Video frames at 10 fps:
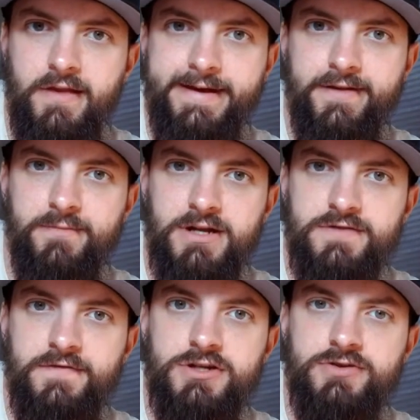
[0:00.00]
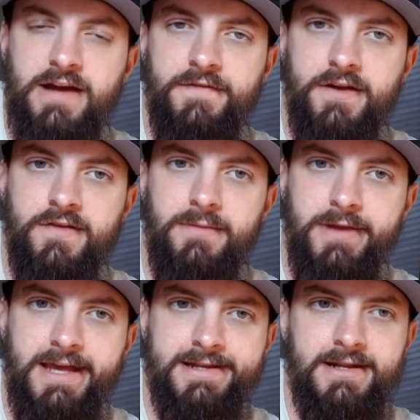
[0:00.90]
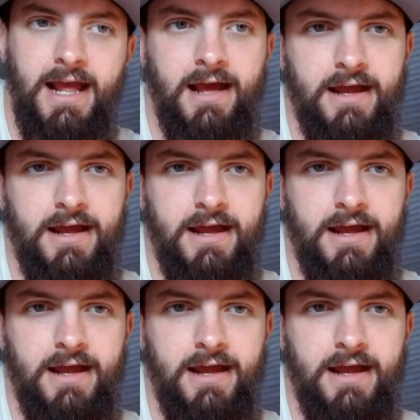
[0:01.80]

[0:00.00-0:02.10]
not as much foot traffic is coming in,